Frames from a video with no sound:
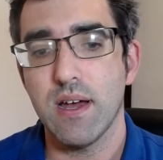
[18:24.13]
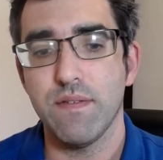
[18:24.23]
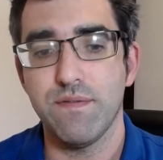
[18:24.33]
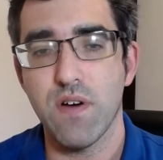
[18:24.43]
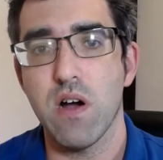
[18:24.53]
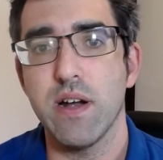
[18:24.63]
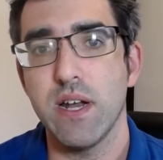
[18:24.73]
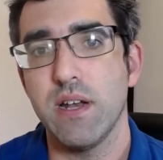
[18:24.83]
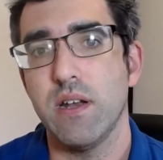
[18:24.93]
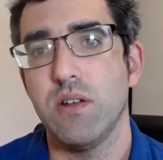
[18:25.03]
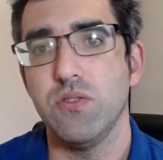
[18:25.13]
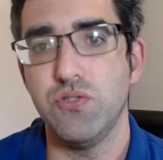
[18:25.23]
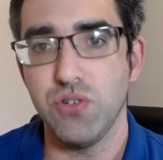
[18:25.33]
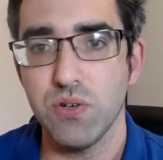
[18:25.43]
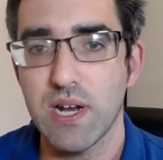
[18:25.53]
foreign
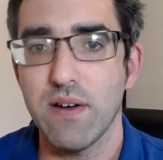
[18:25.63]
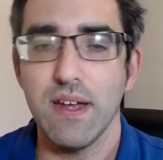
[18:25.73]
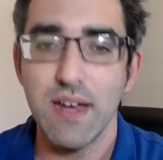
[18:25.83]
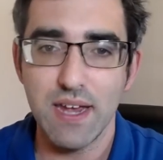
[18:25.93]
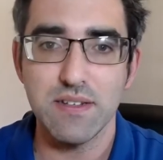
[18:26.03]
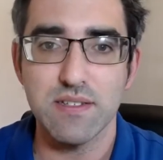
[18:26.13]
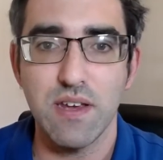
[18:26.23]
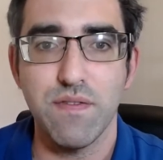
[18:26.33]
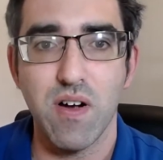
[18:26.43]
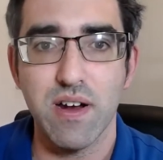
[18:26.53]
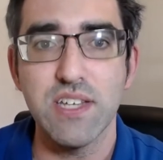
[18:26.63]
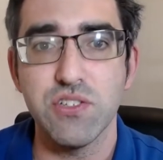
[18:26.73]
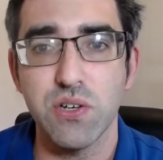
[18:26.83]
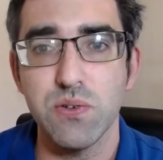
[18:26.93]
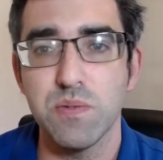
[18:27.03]
Jews. Now, I hate to say foreign
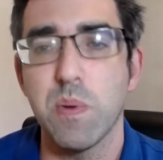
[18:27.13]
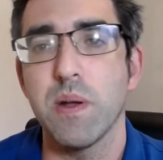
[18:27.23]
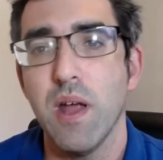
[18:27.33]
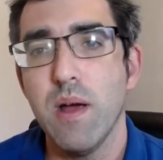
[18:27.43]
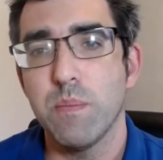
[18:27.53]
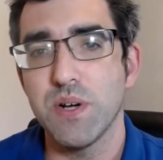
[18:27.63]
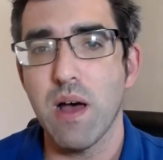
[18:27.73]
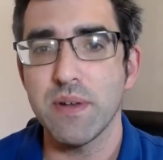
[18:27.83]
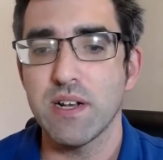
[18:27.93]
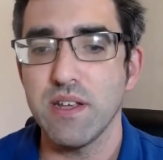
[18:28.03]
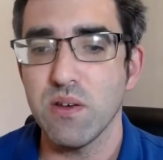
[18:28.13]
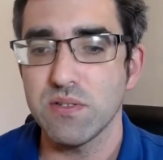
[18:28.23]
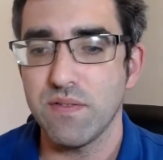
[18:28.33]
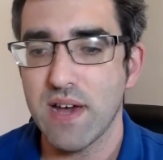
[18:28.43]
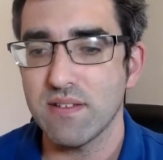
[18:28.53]
Jews, but predominantly those
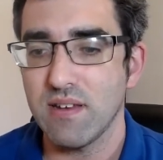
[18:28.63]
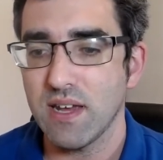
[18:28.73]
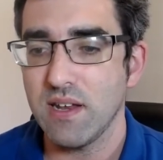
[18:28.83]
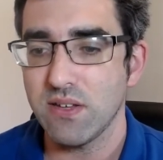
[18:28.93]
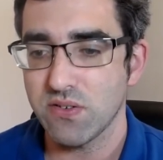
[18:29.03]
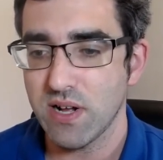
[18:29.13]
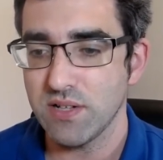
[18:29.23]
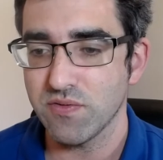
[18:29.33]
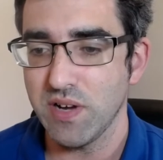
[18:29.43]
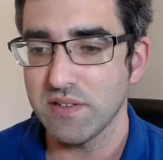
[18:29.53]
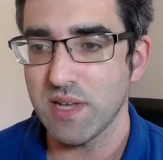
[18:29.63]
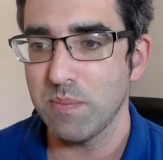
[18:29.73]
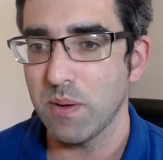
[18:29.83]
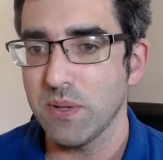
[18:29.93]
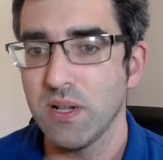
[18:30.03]
investing in Israel's real estate
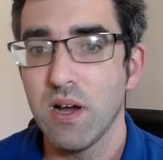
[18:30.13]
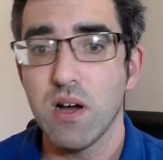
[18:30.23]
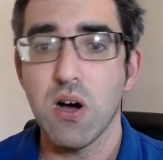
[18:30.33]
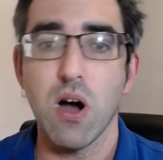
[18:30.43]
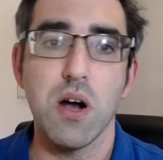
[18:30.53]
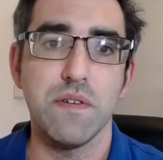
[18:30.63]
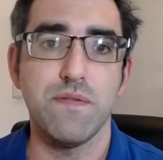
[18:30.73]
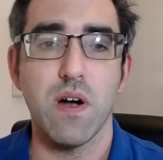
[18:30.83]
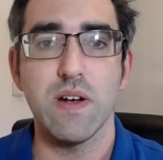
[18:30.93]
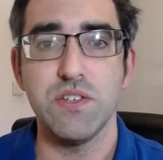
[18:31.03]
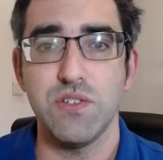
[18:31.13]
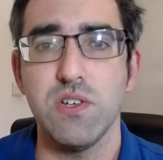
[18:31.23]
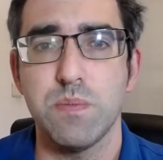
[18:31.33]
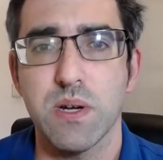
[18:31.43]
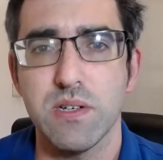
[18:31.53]
bubble are foreign Jews,
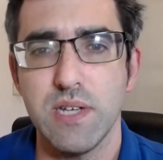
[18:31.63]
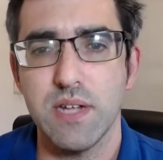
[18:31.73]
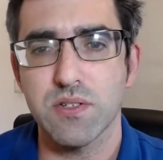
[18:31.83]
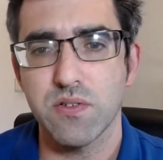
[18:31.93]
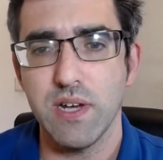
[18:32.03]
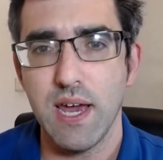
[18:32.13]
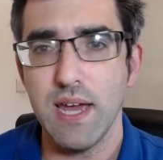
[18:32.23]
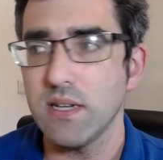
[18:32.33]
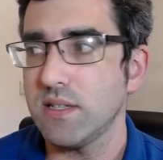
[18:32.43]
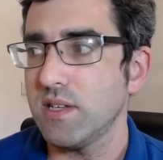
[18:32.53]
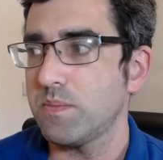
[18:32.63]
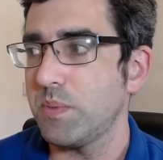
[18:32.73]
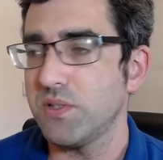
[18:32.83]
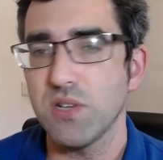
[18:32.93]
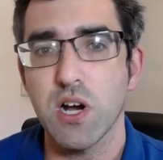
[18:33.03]
because it's created this
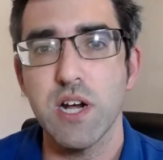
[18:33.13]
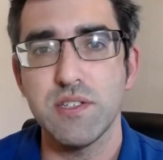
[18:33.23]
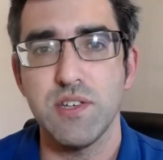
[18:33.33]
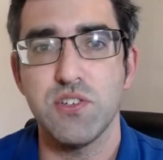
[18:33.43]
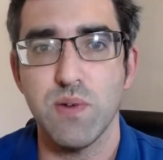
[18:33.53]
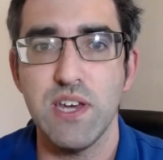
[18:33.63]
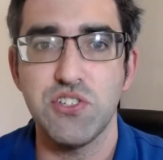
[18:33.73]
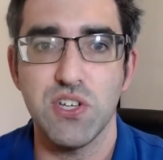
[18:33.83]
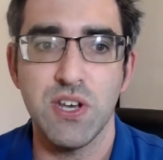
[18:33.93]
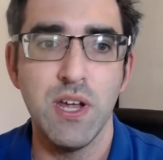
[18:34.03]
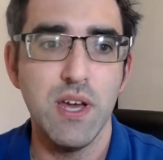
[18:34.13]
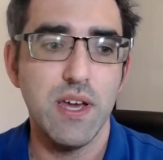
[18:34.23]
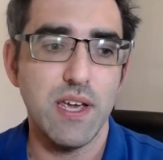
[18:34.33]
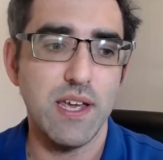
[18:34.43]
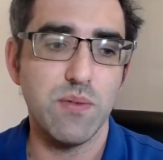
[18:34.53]
bizarre situation
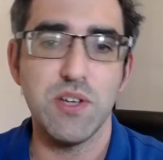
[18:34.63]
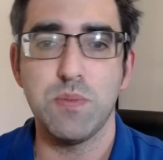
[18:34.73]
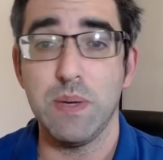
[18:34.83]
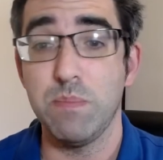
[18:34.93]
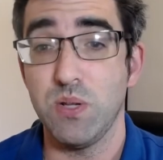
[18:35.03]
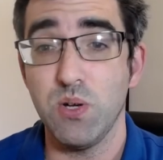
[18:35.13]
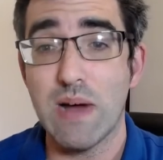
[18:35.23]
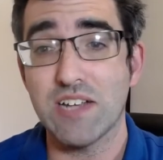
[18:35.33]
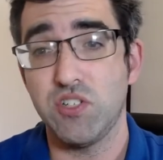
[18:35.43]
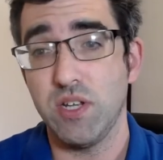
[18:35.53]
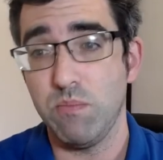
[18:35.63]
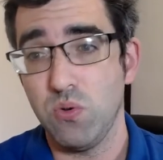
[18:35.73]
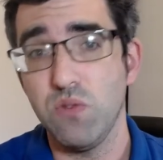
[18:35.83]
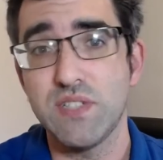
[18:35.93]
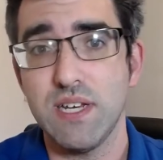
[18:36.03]
in which people who actually
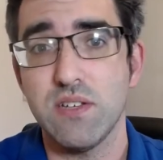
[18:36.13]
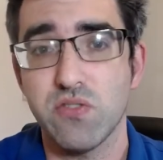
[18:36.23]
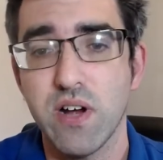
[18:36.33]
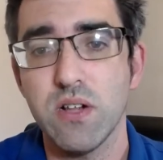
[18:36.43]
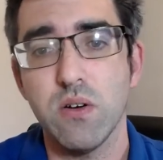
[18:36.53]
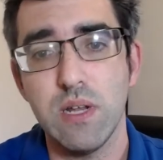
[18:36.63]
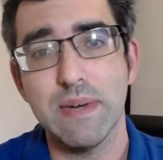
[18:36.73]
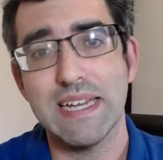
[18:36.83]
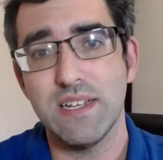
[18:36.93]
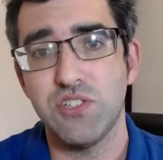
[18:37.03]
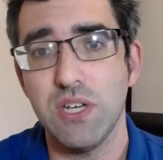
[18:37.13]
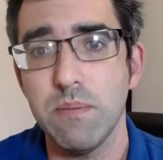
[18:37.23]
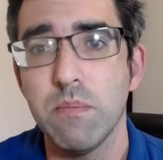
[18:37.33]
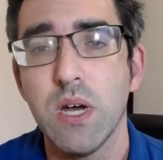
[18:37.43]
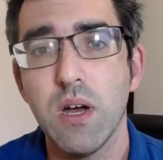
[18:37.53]
move to Israel, Olim
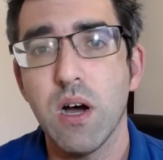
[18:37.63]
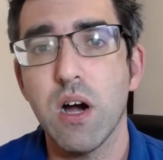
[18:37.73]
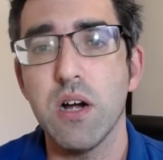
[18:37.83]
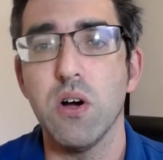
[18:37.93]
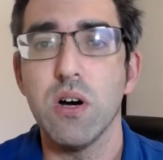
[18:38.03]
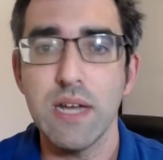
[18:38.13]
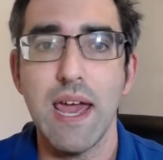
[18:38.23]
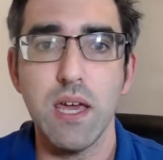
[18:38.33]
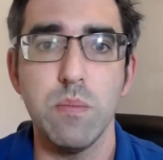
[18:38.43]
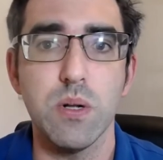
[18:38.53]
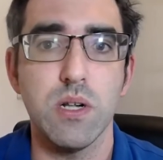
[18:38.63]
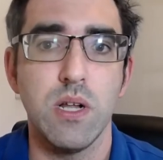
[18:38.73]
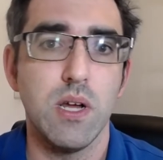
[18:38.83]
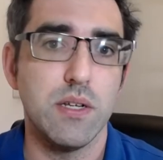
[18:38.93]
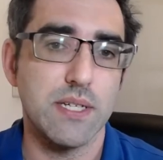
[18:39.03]
Chadashim, are unable
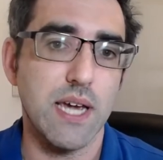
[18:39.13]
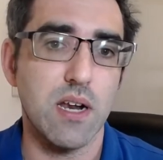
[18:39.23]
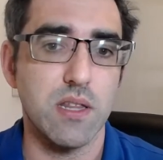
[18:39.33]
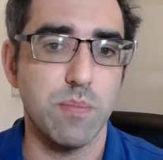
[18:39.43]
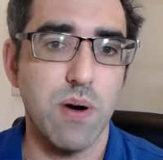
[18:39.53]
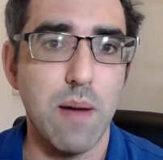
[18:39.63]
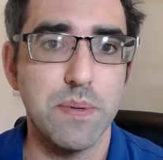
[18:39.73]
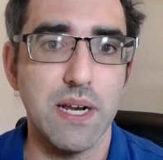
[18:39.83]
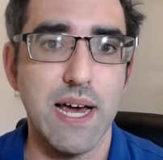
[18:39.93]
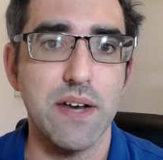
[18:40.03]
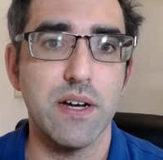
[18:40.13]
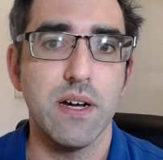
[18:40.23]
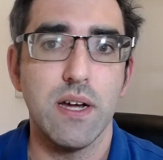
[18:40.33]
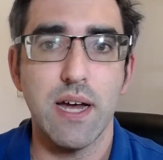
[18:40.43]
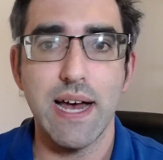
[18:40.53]
to get on the property ladder,
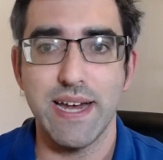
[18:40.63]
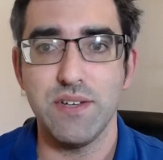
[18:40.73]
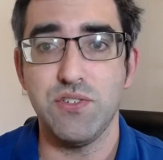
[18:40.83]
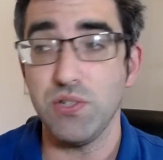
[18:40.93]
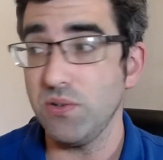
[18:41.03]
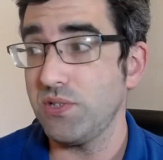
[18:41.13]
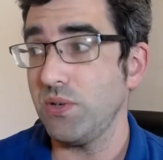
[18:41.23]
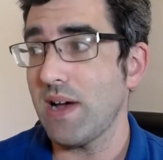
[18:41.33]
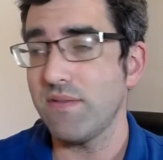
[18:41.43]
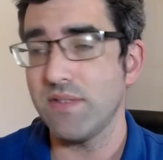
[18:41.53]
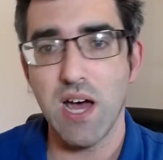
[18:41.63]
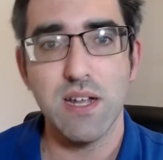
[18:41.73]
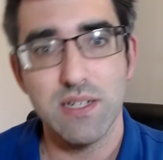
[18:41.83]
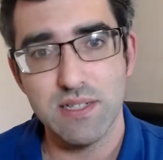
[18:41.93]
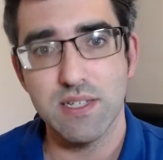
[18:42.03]
and Jews who have
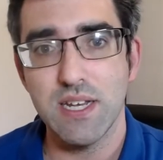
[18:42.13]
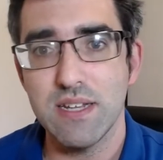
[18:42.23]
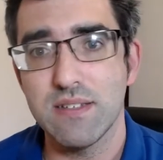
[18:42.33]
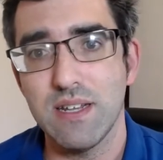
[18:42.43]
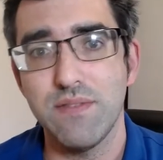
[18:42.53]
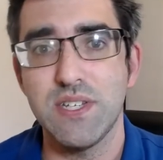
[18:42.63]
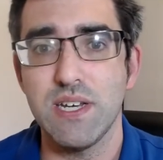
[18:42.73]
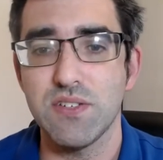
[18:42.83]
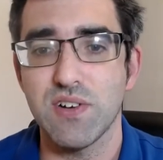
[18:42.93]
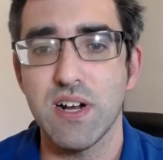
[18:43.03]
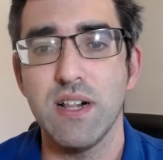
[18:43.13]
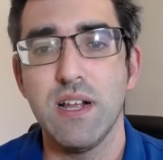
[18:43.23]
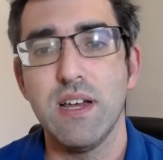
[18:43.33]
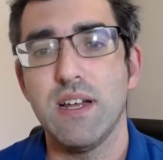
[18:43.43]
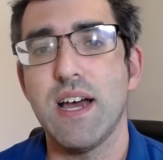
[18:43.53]
not decided to live to Israel
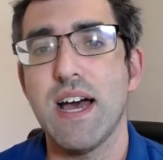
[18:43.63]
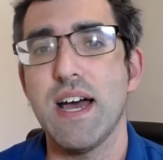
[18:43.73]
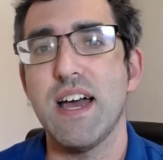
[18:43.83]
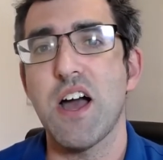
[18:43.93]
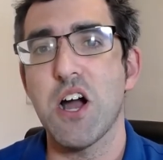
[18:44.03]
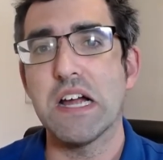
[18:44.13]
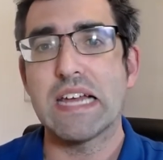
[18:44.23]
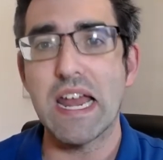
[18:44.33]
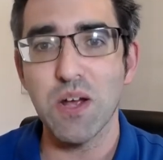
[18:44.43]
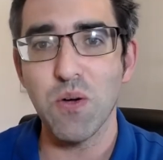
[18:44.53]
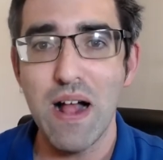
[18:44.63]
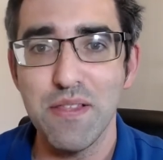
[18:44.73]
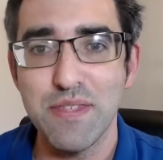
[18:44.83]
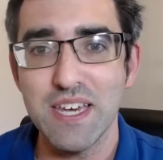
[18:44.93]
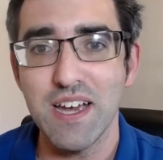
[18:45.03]
are getting
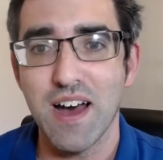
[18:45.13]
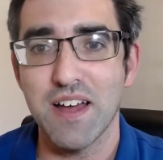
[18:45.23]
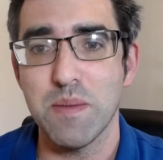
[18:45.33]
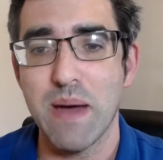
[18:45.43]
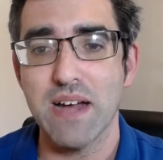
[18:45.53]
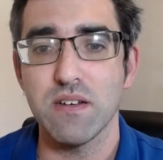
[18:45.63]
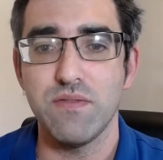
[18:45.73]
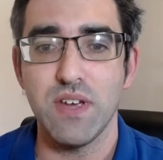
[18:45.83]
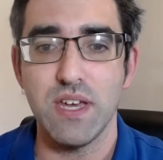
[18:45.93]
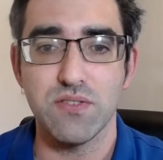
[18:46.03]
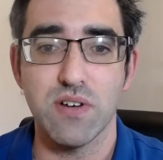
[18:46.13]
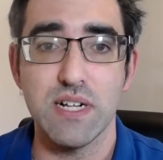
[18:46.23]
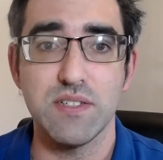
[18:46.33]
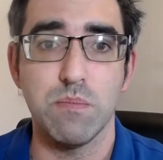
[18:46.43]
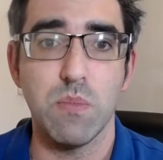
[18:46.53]
wealthy on the back of
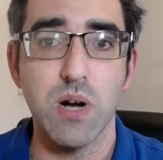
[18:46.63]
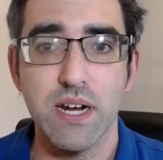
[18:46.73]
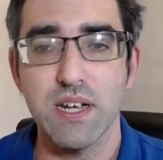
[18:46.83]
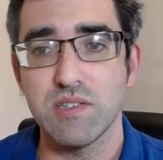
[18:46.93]
Israel's market.